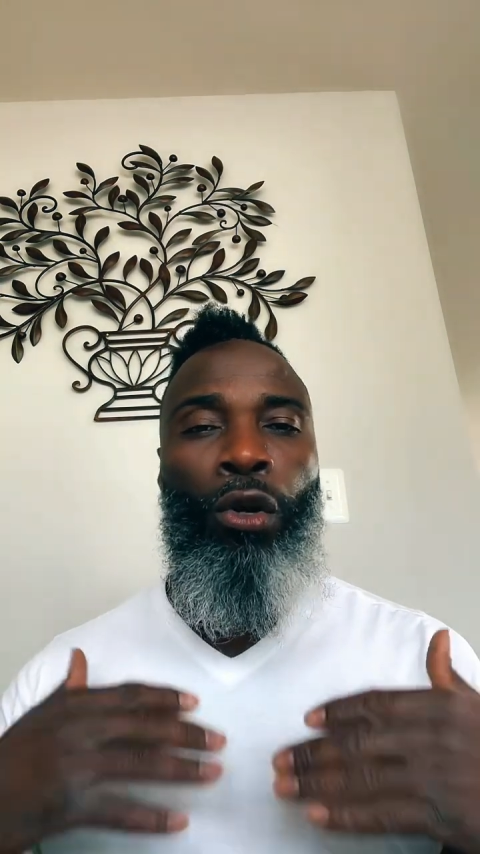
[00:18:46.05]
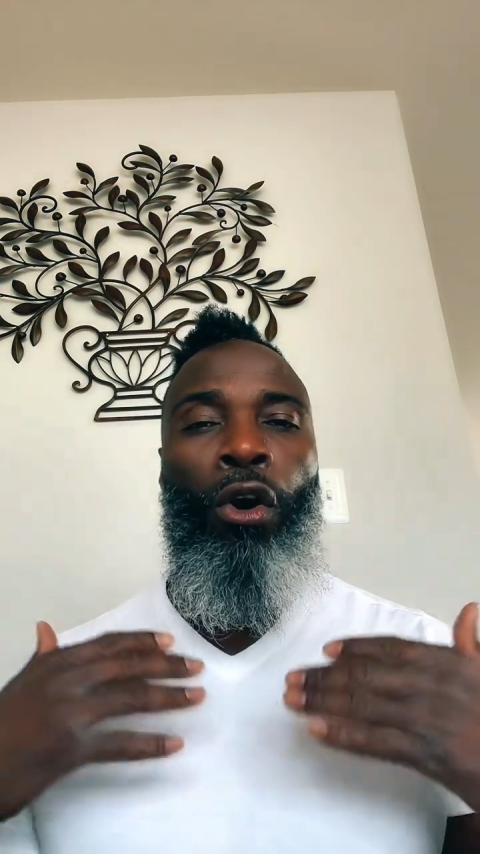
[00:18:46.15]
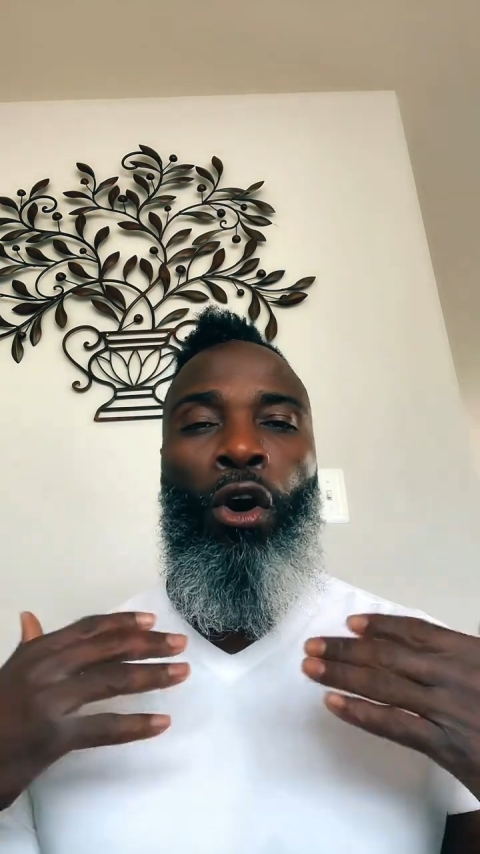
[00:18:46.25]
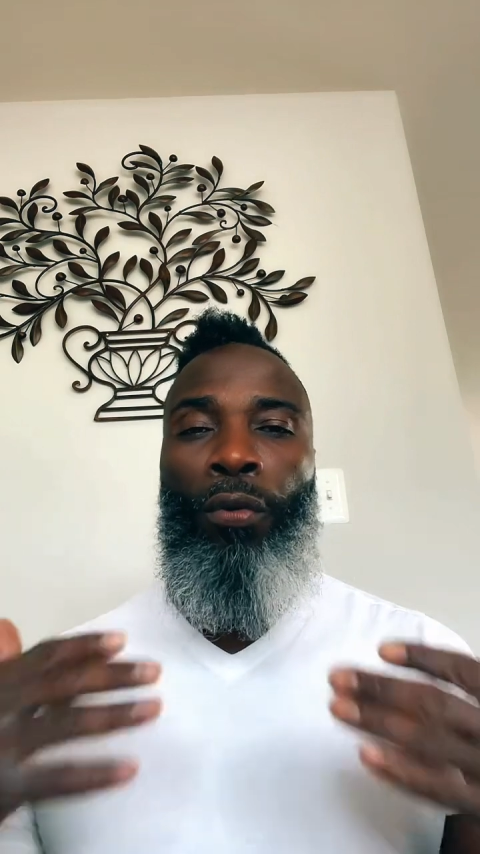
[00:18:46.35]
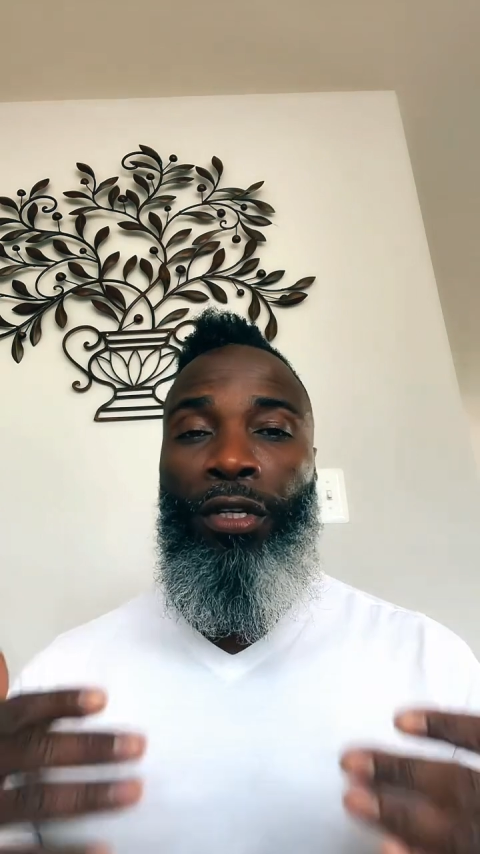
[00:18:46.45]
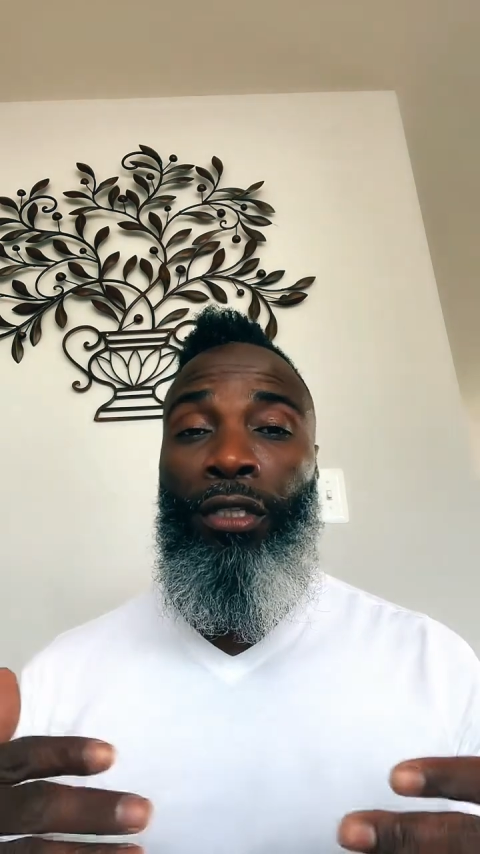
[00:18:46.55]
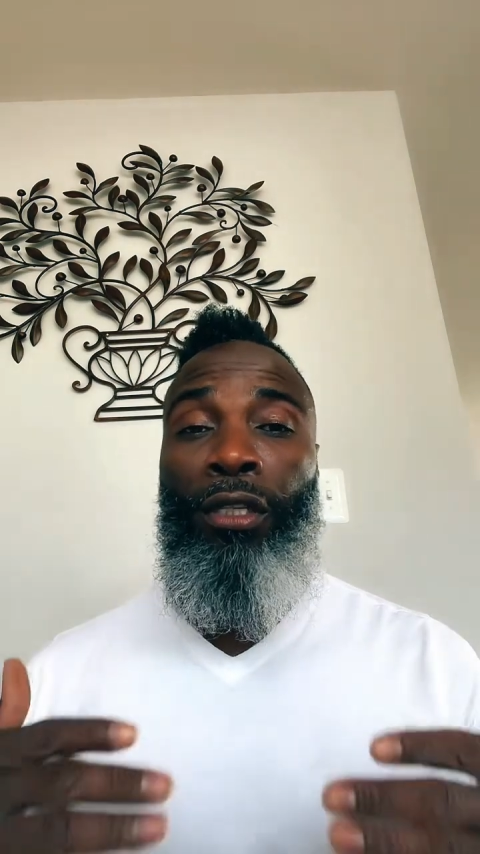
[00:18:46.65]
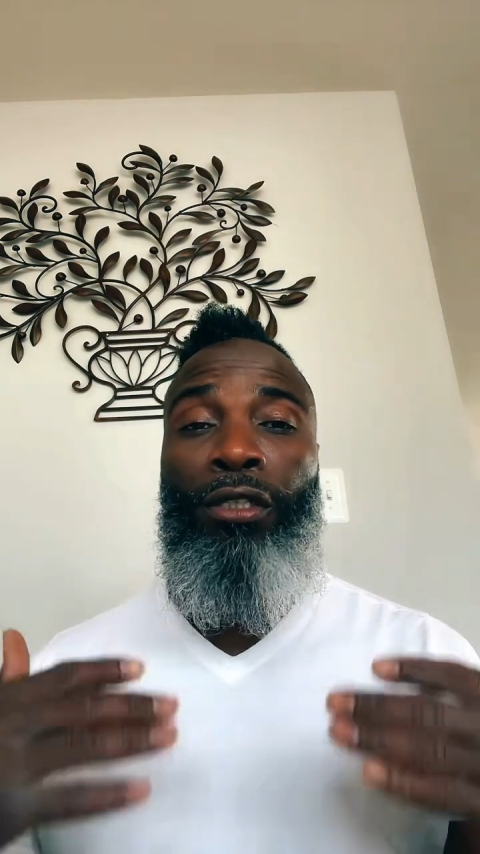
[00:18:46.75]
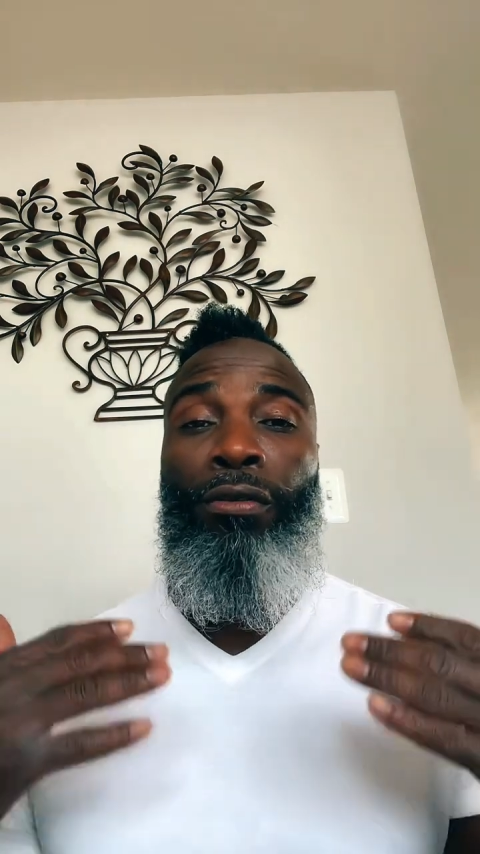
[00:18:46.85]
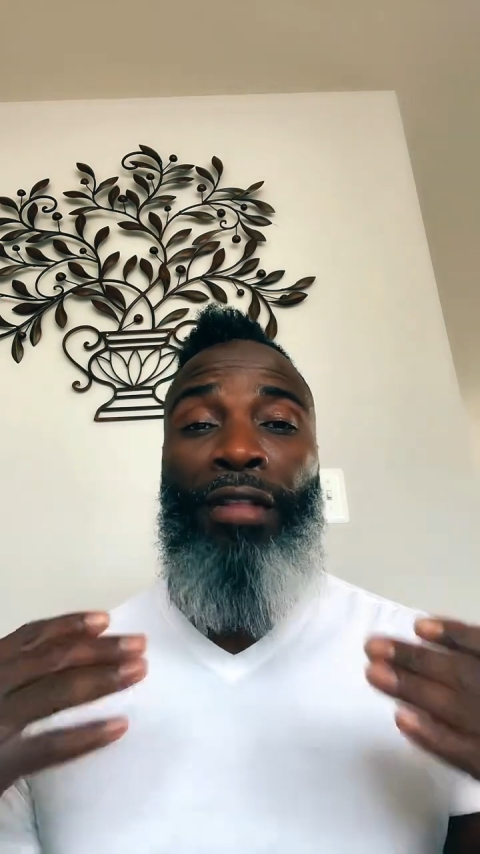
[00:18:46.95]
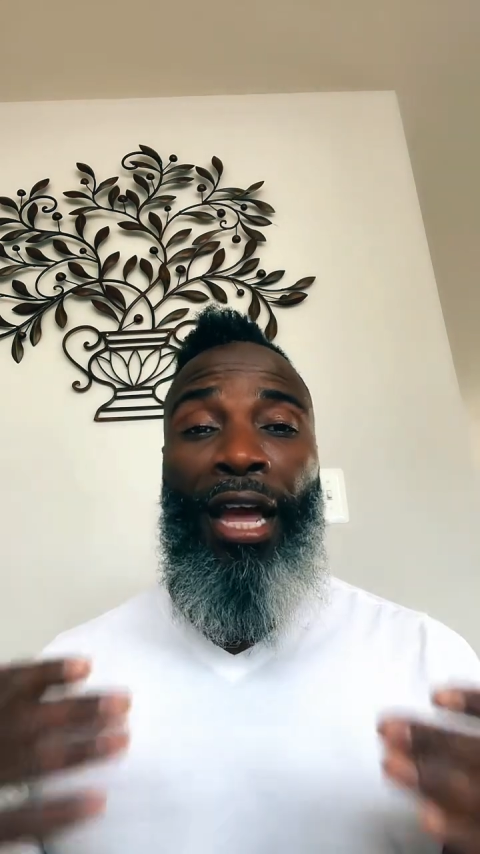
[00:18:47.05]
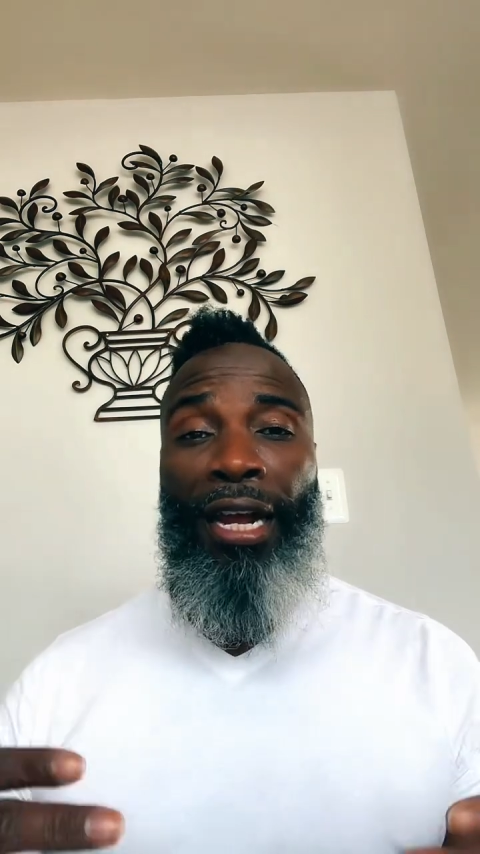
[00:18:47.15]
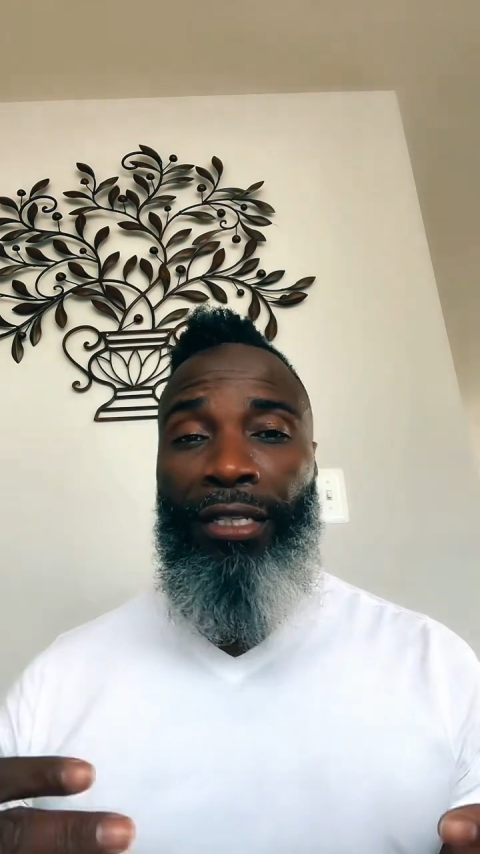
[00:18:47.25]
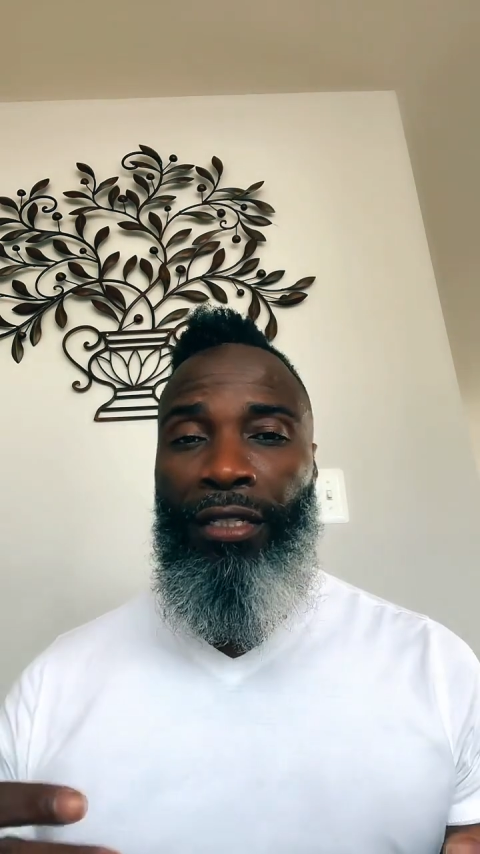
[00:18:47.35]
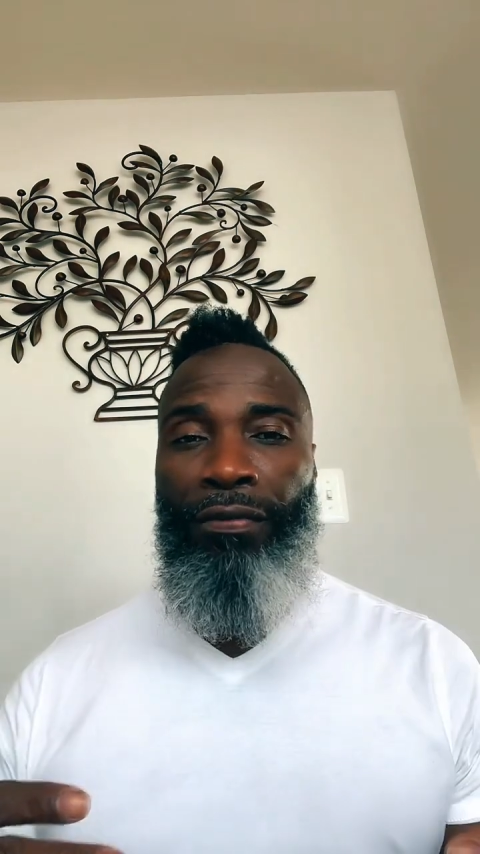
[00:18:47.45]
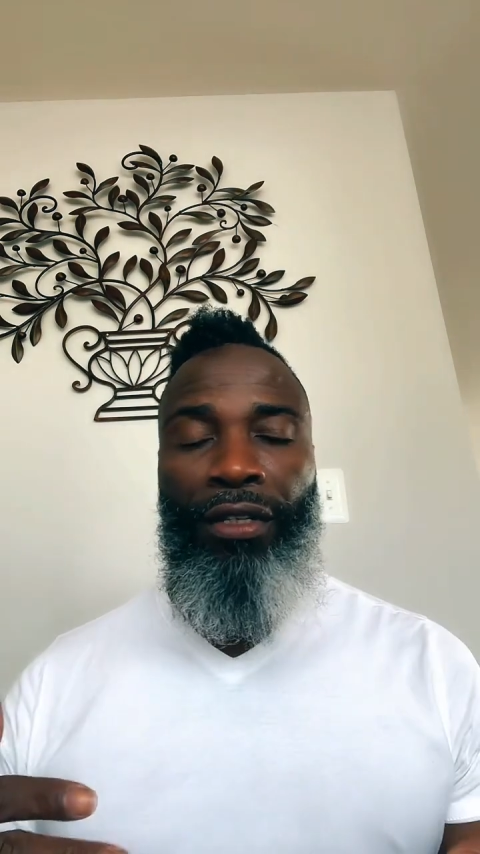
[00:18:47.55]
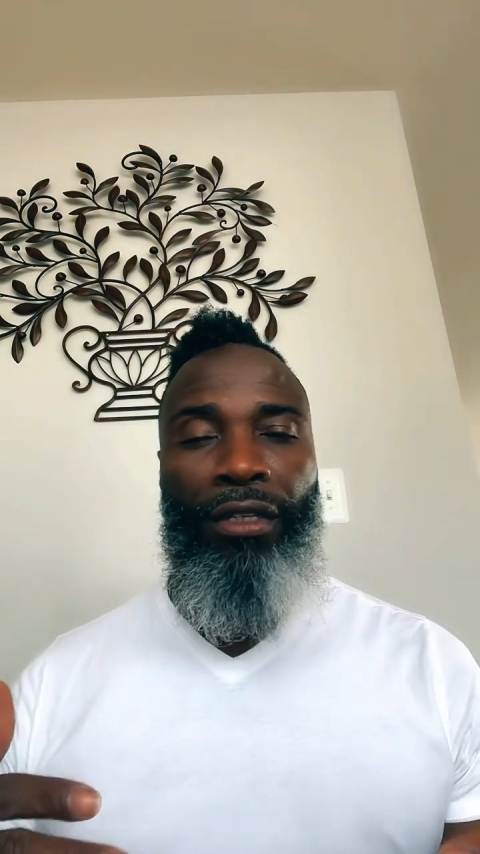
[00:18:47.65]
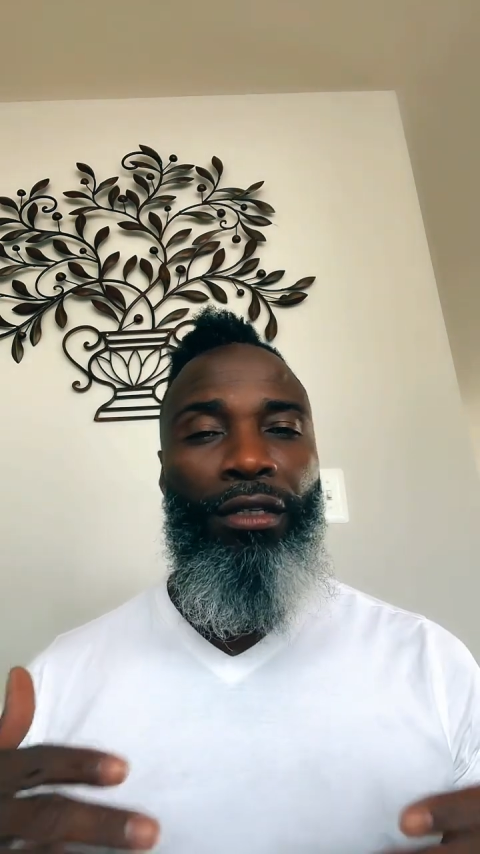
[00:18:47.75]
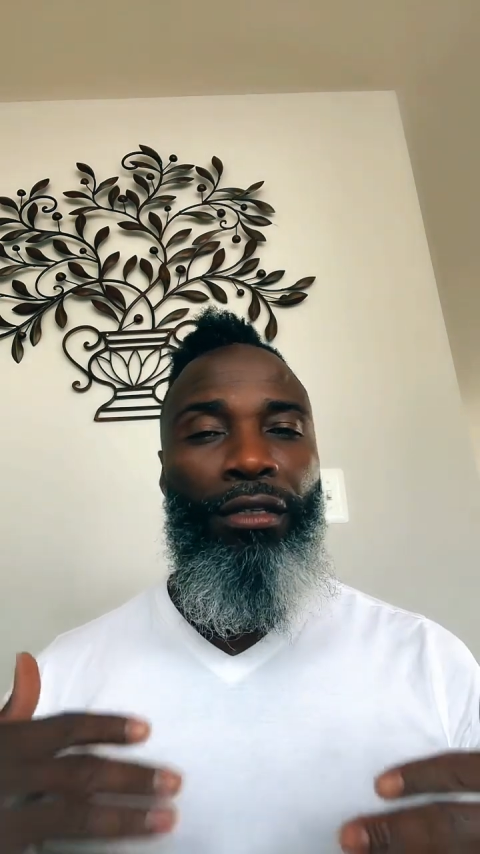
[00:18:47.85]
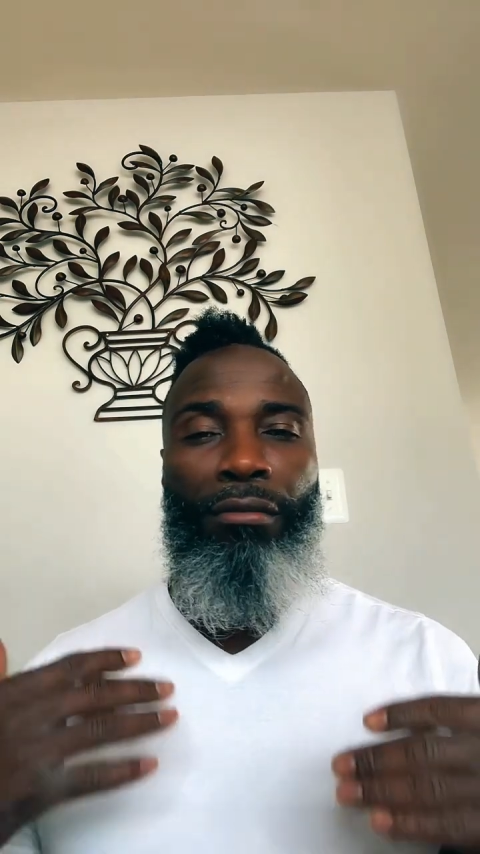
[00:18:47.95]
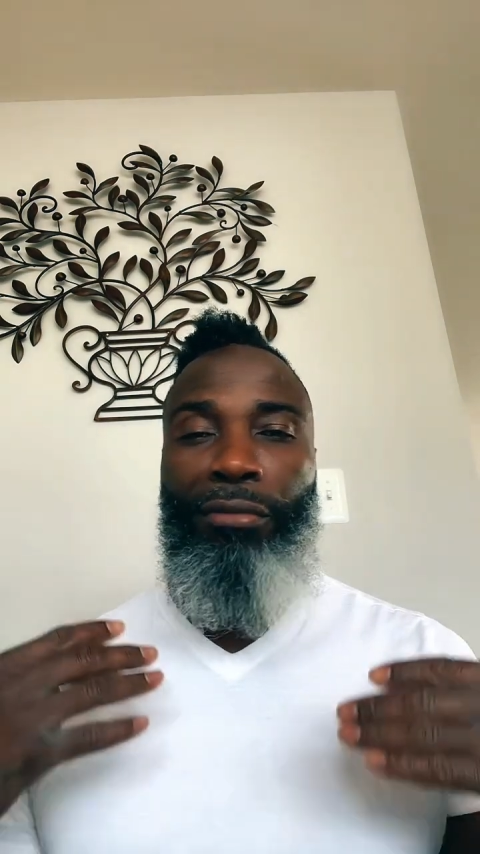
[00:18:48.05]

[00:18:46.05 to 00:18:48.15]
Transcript: we're always going to do that activity